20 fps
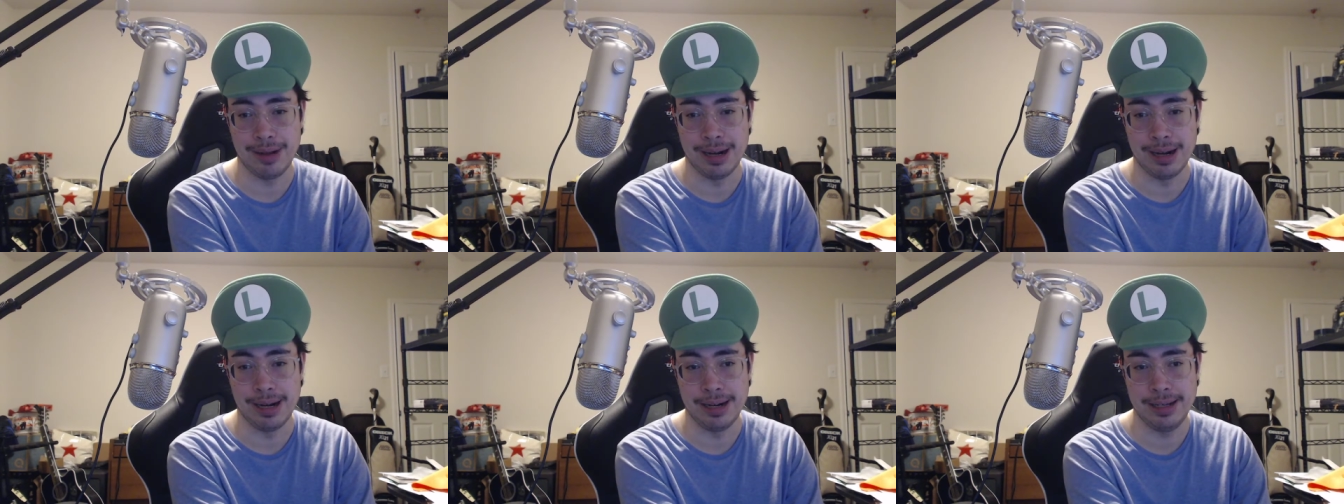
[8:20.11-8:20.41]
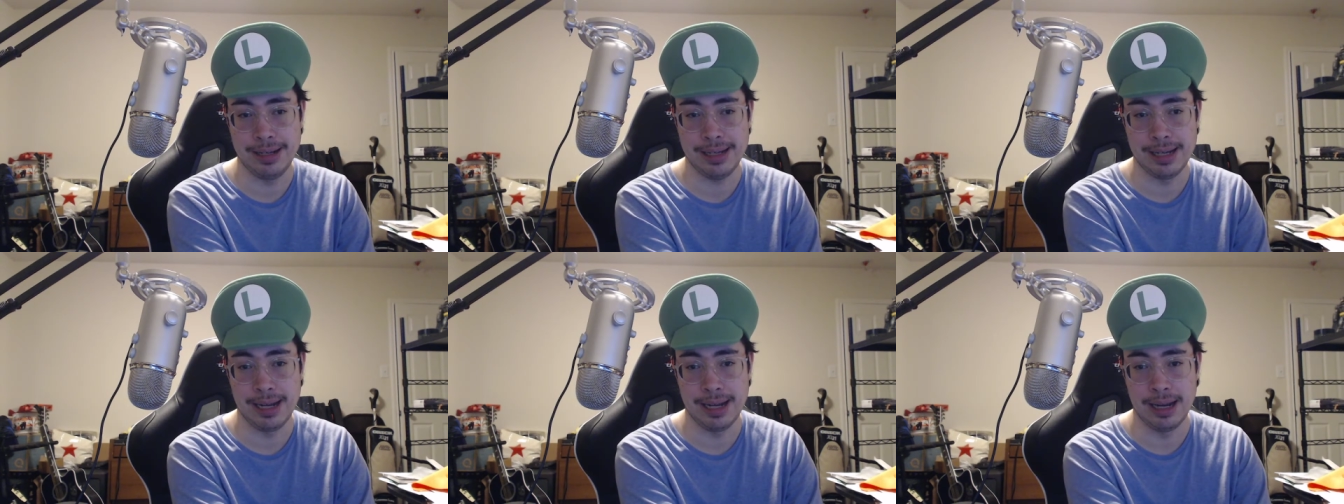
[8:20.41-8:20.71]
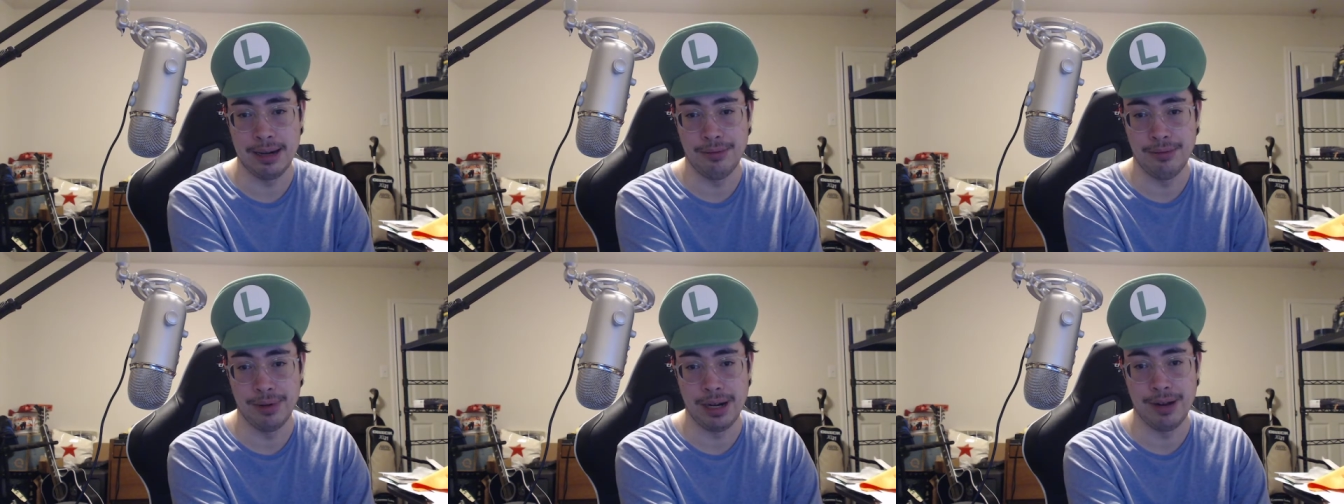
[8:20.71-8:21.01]
And I
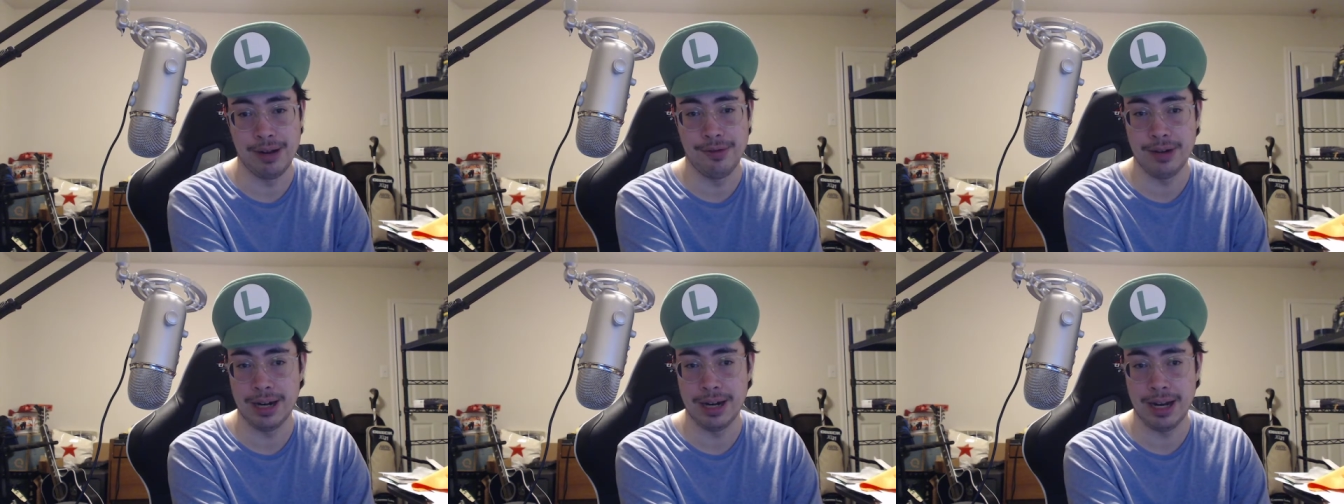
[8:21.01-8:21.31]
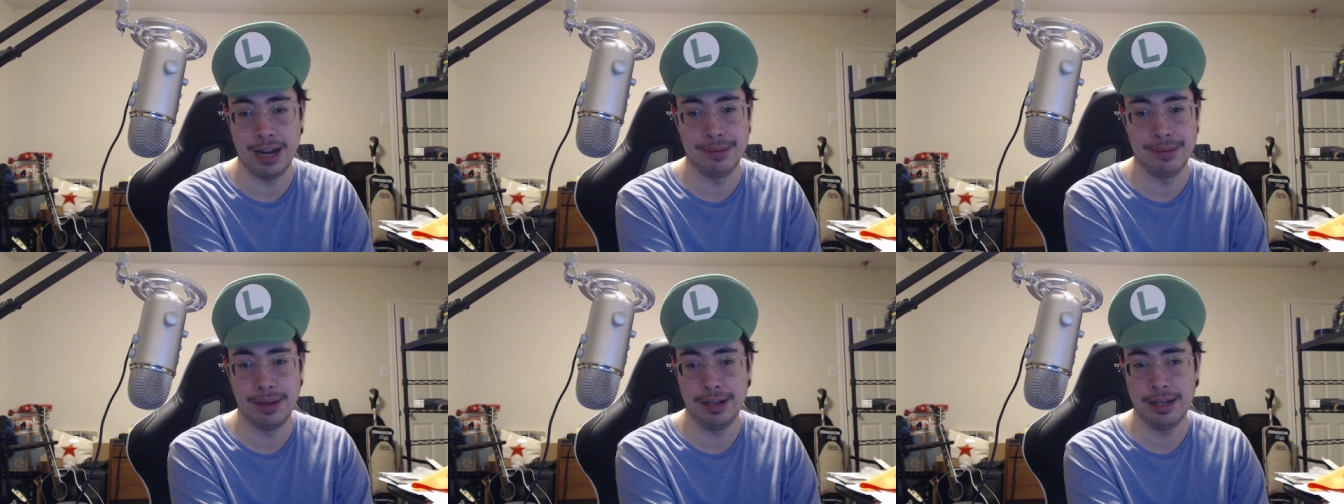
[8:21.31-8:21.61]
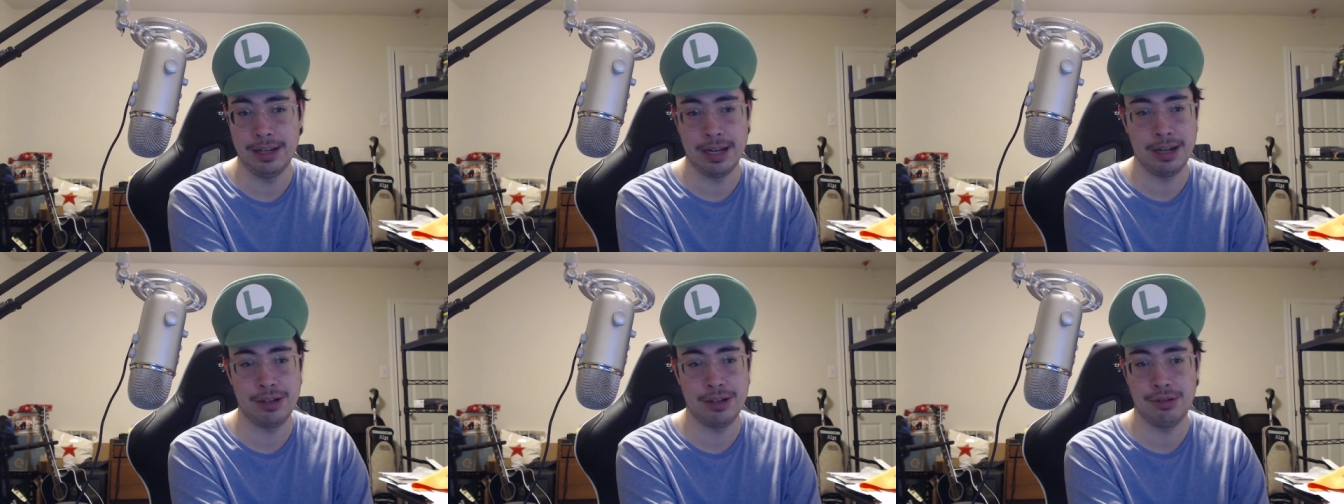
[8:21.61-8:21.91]
said, whenever I get my
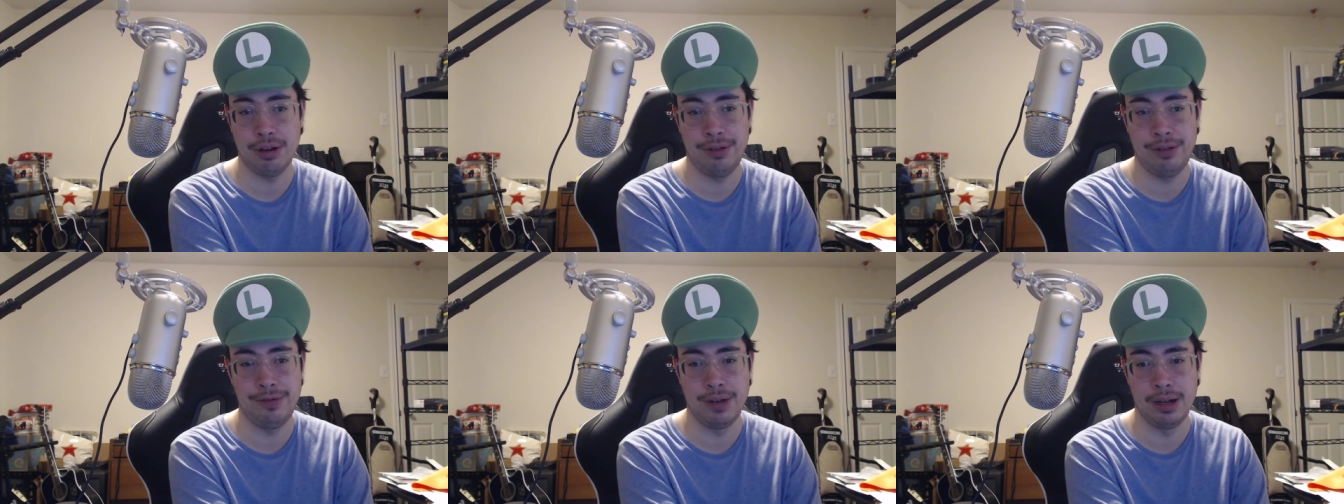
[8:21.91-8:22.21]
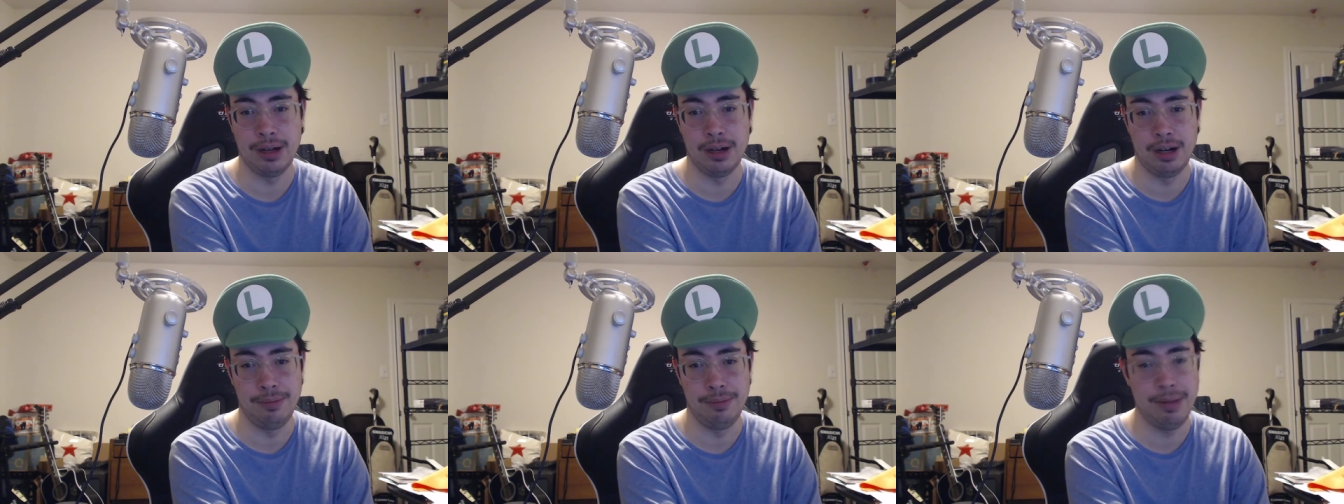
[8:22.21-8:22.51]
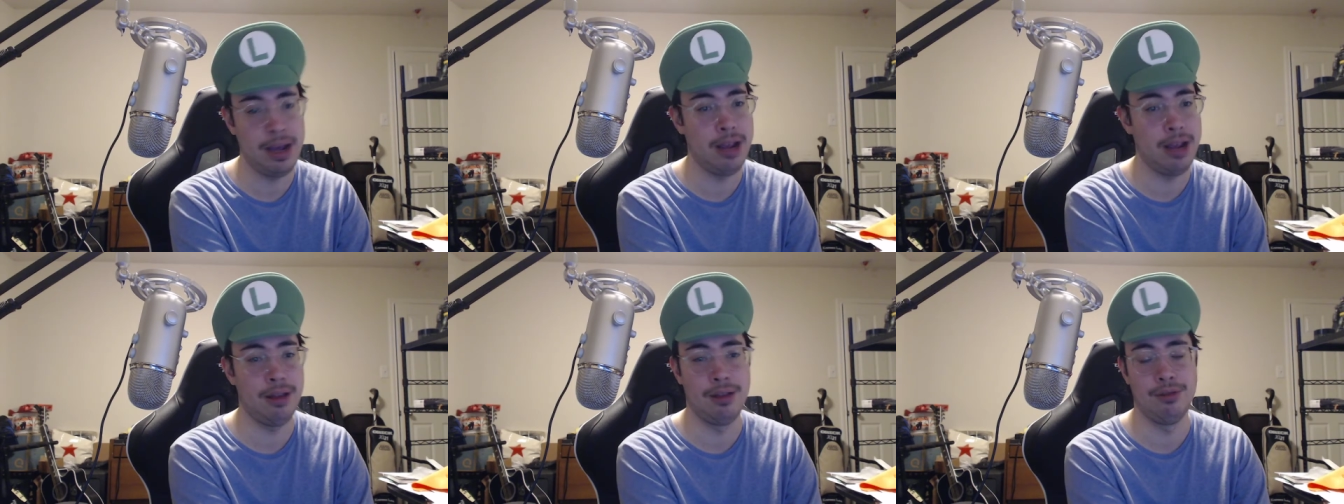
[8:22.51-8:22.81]
tax refund, I'll
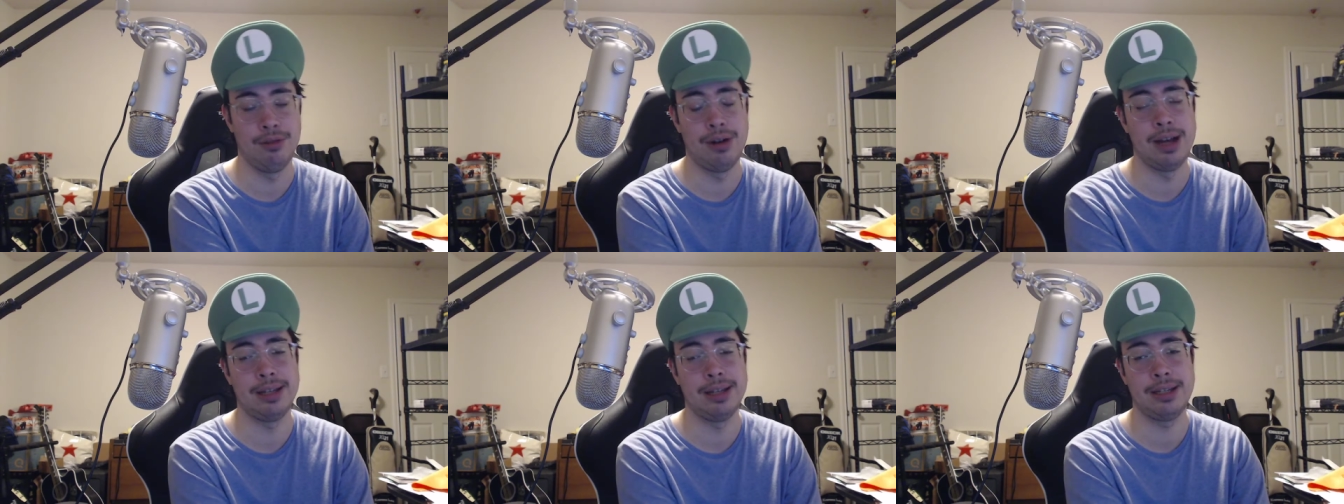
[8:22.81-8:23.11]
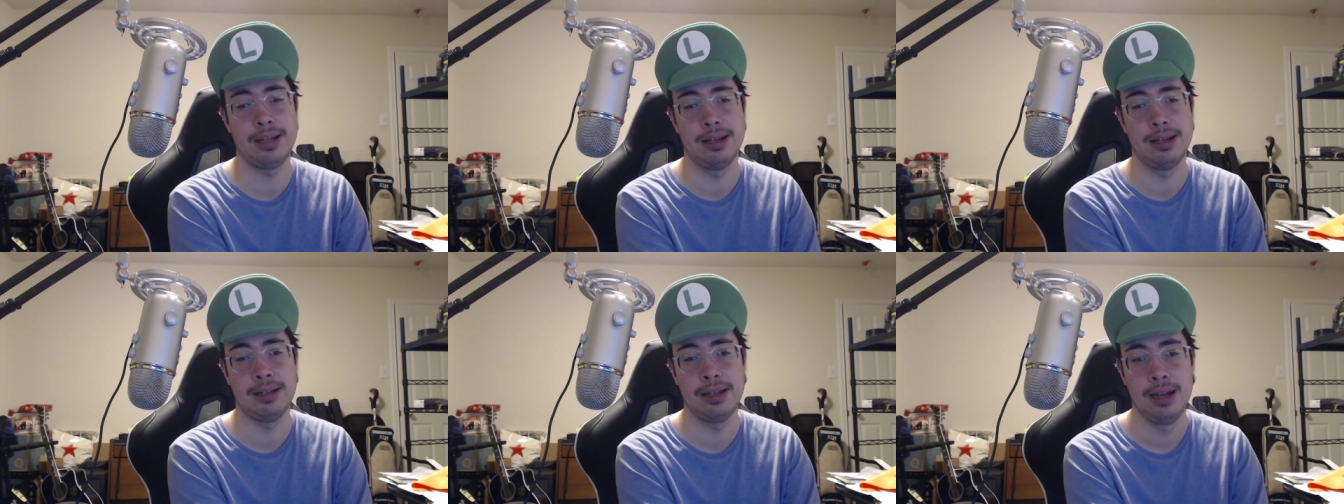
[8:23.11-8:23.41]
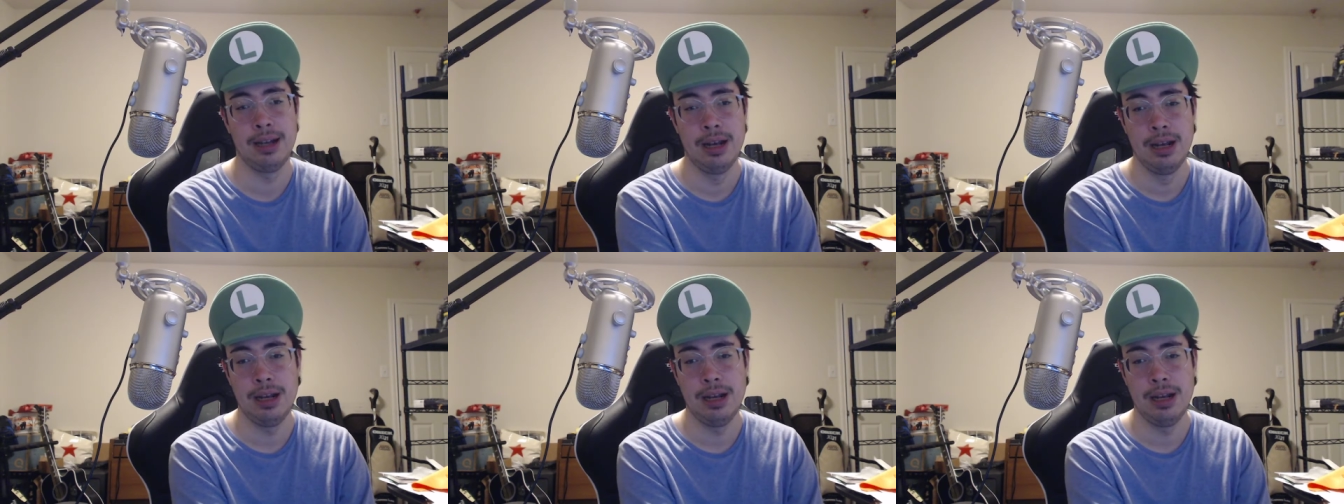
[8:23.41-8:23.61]
pay you the rest because